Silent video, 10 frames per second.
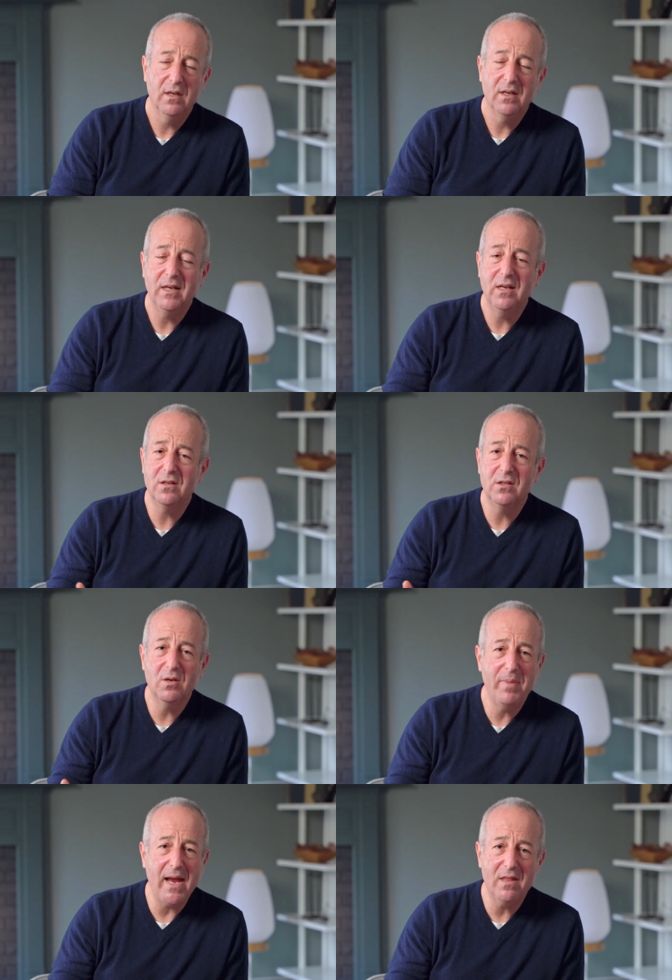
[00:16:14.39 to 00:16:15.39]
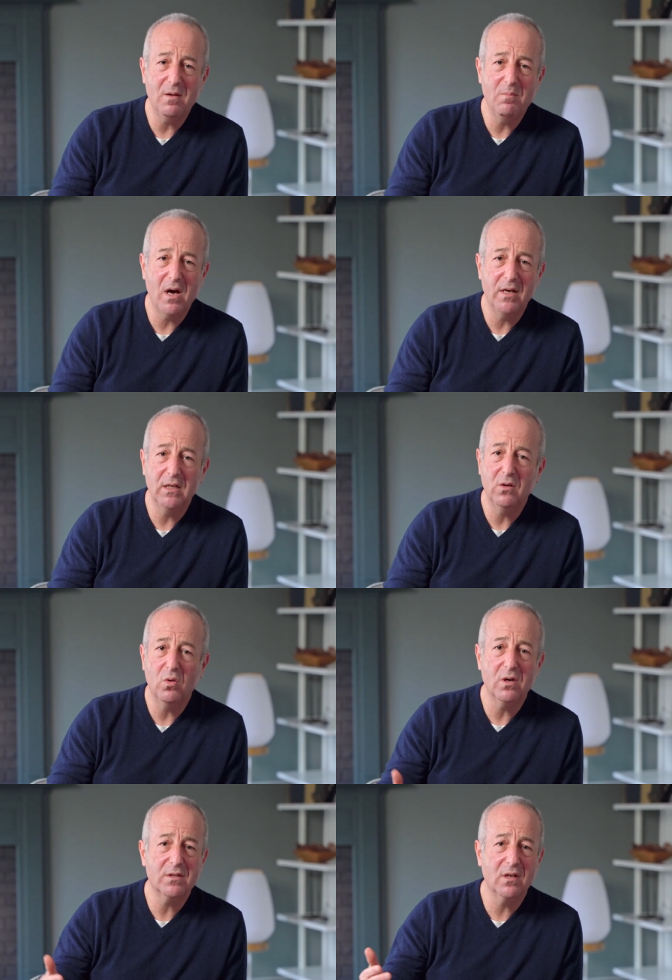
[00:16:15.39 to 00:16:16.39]
Either you pay the money
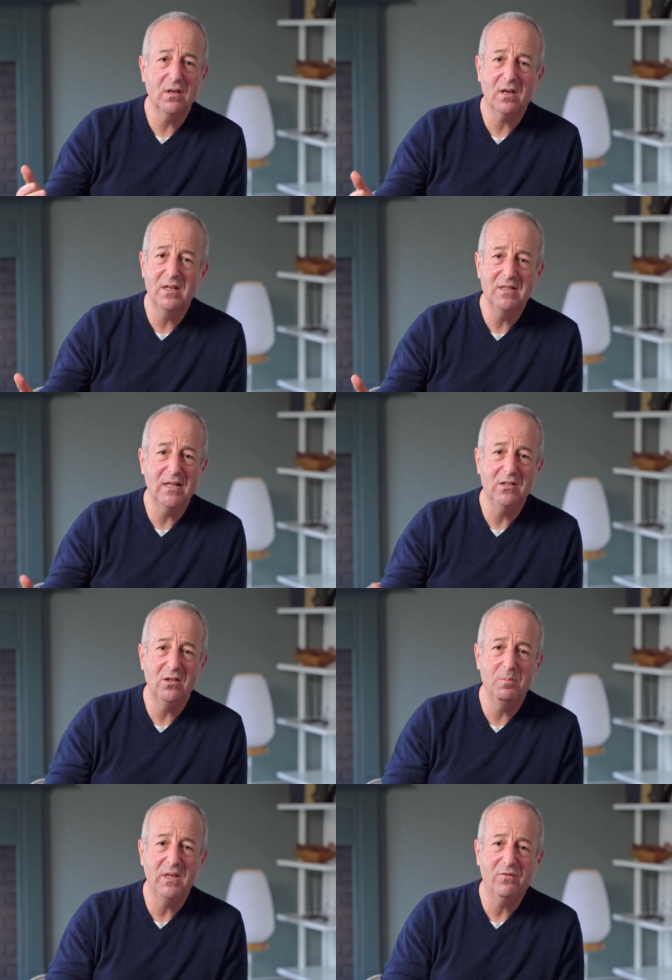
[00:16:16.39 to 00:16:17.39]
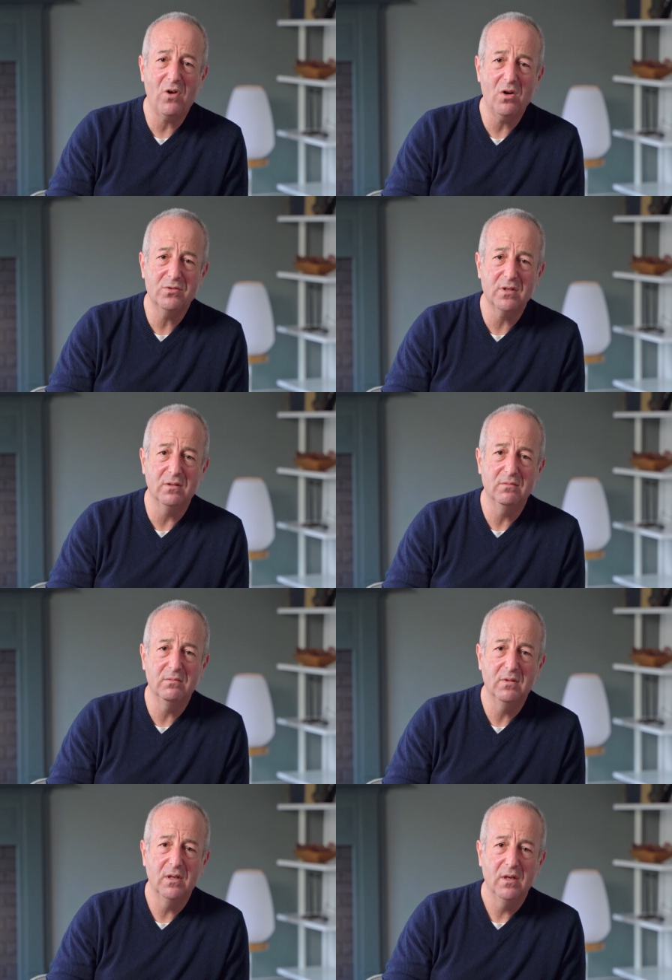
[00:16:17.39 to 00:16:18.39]
or it's going to continue to be frozen.
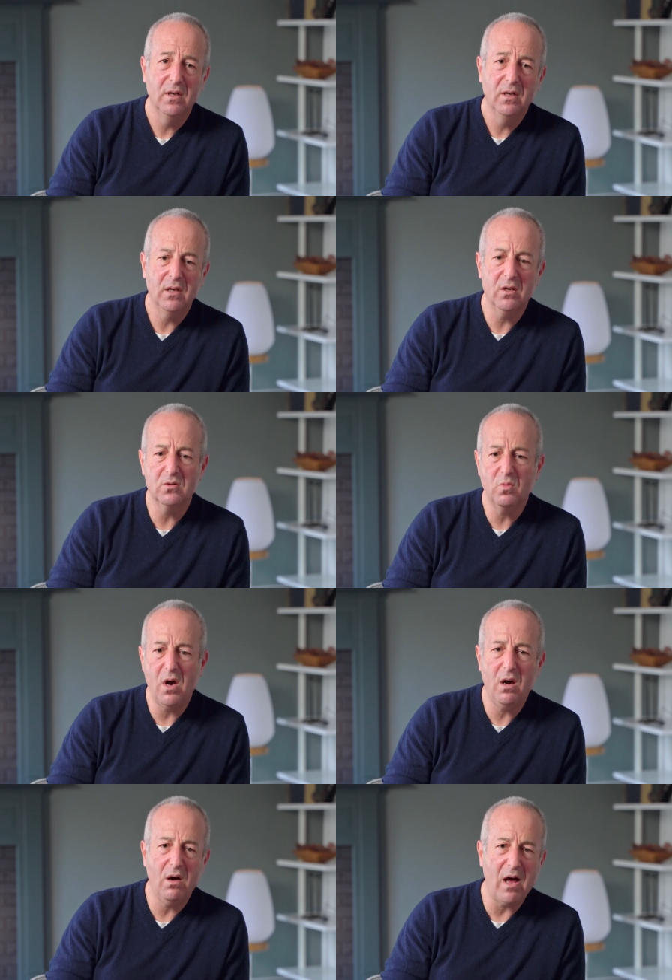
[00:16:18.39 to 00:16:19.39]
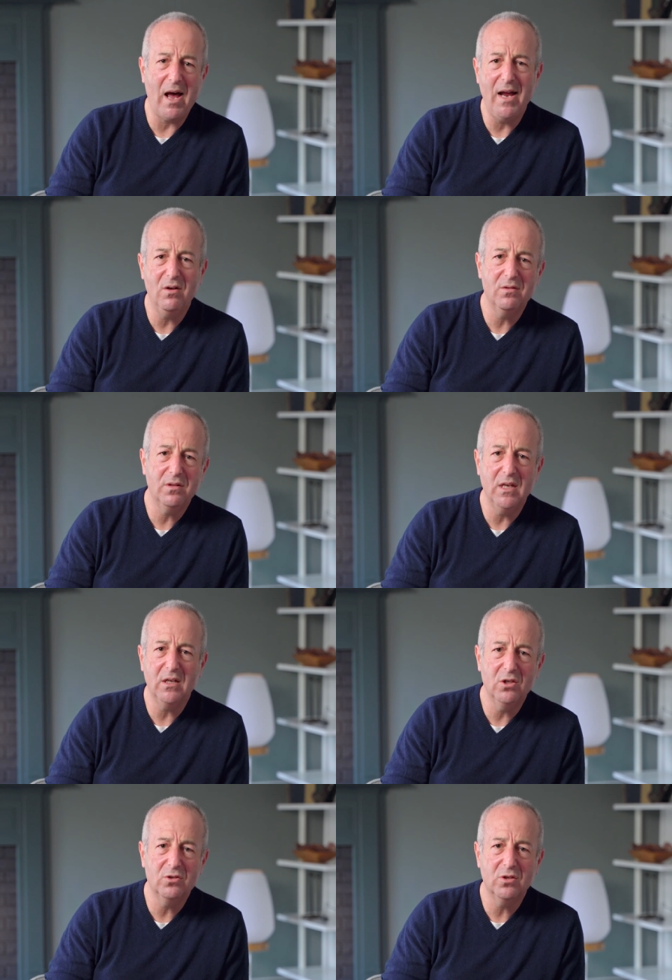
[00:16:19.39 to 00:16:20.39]
He goes, Well, I don't think
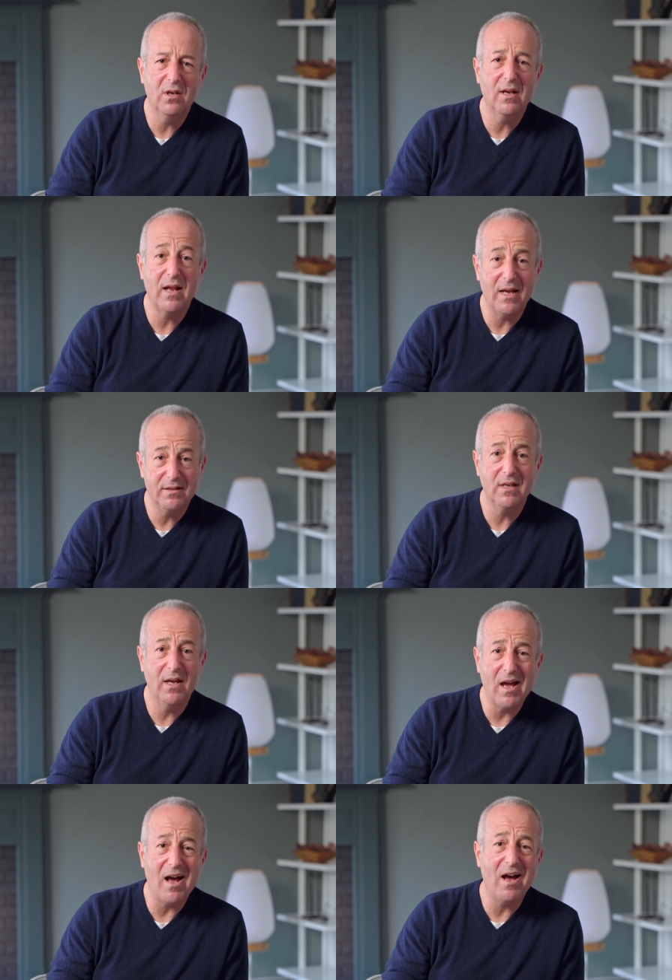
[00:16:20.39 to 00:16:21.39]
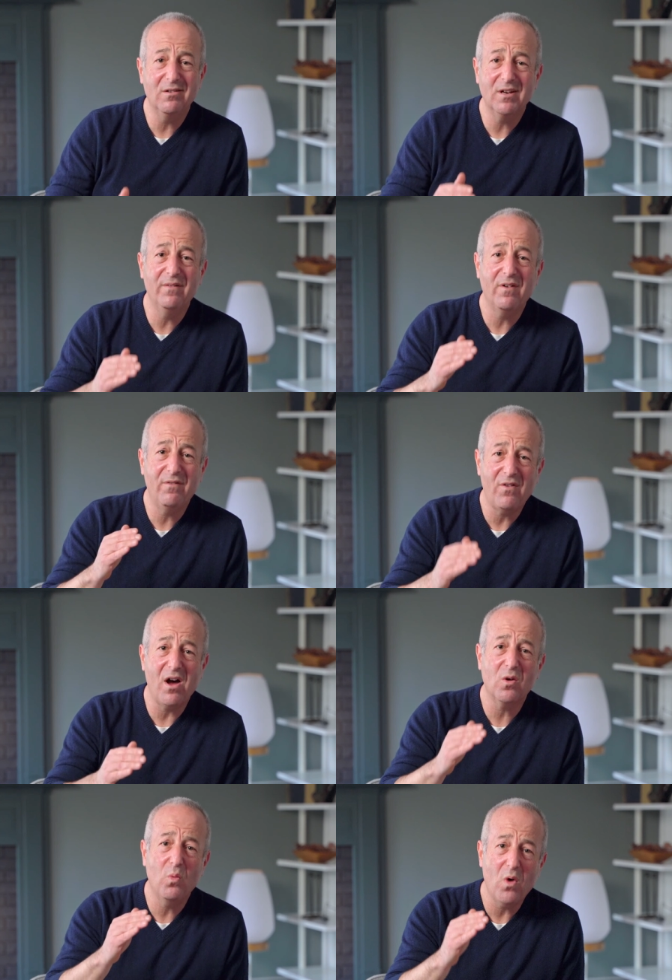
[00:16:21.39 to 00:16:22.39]
you should. And I said, I don't give a
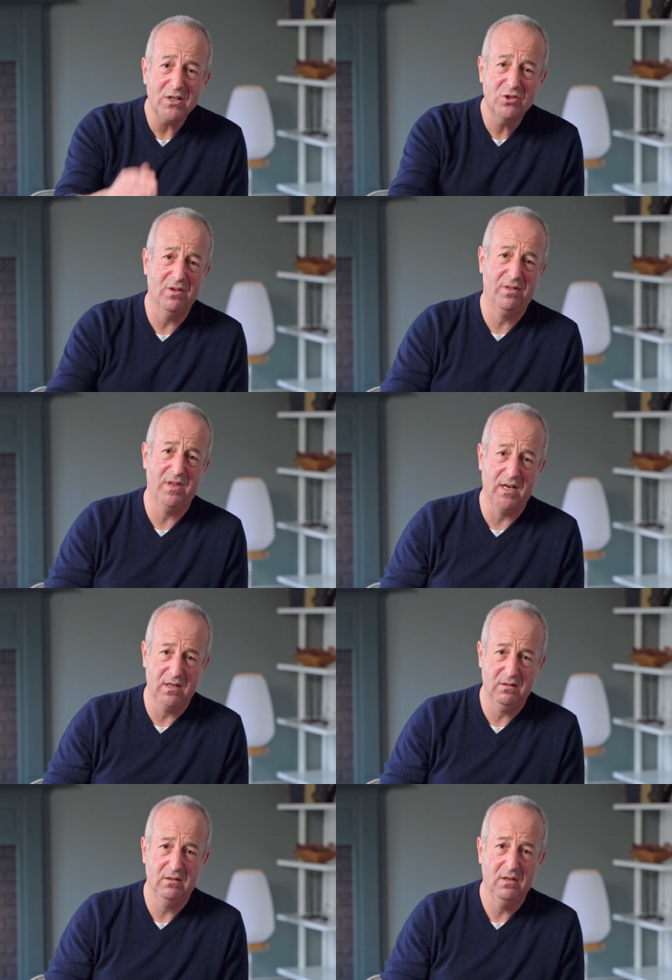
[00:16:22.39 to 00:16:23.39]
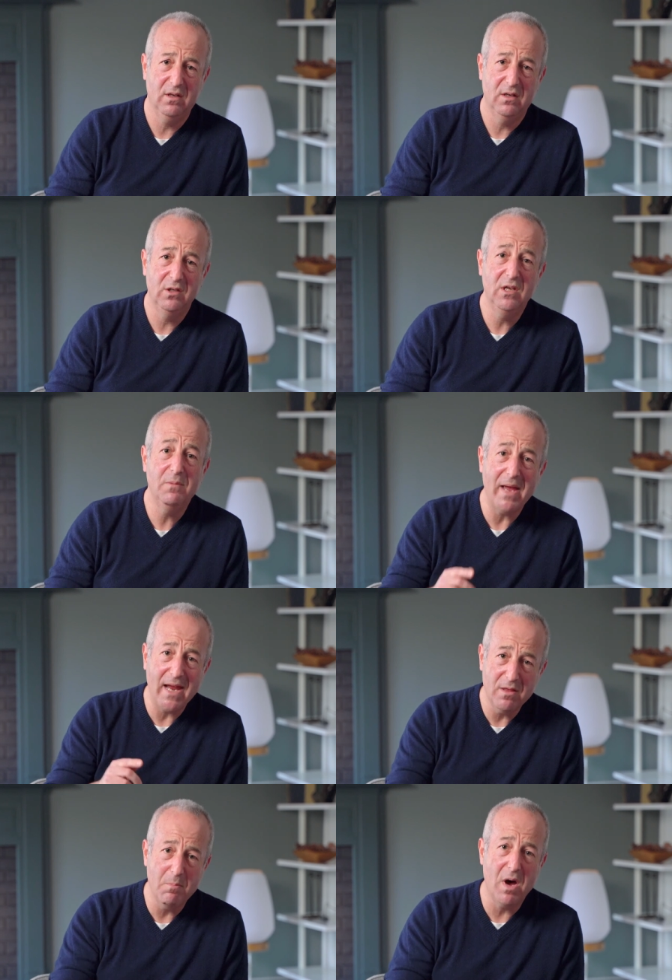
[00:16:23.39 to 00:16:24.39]
fuck what you think. You pay
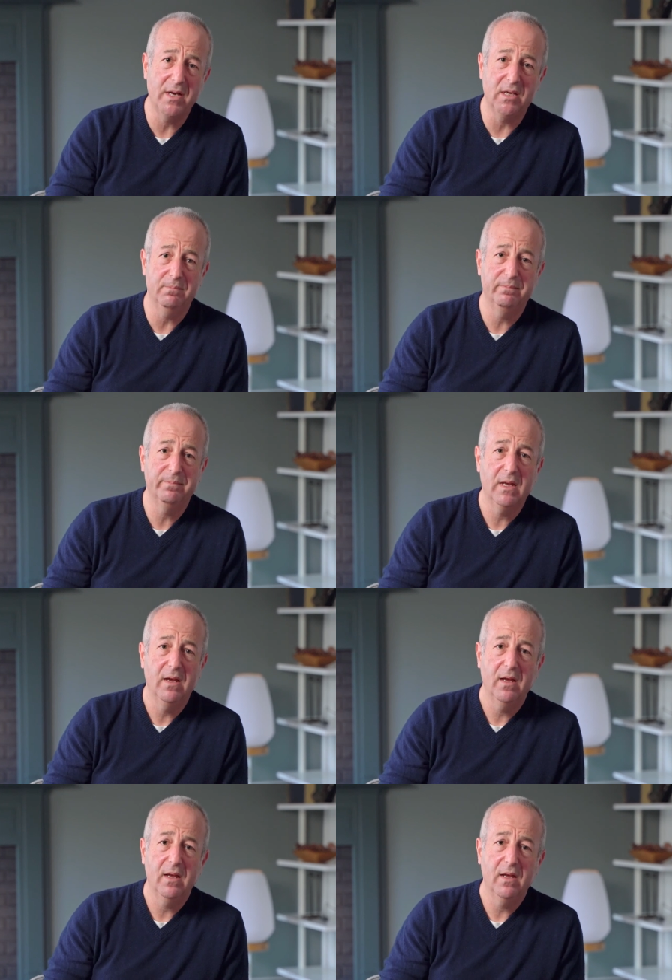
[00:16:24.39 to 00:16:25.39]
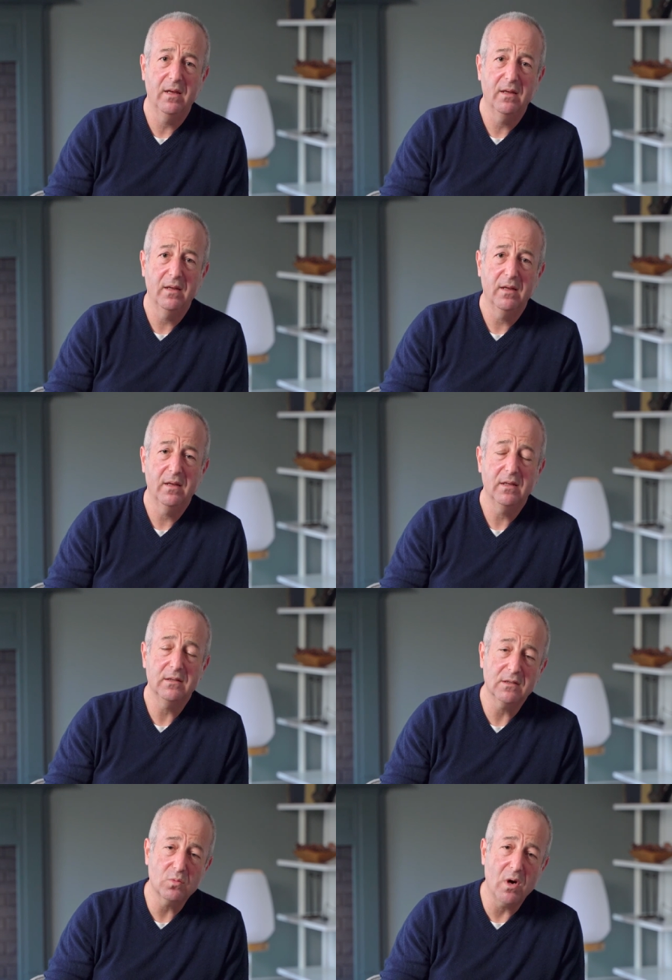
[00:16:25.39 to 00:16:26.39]
the money. He
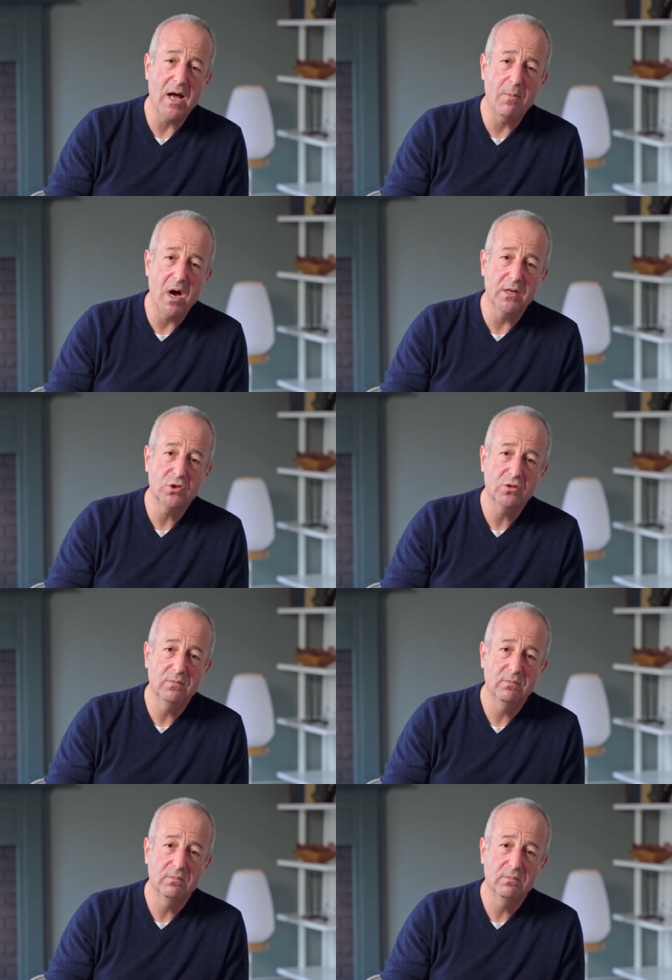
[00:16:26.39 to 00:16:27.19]
says, Well, how much?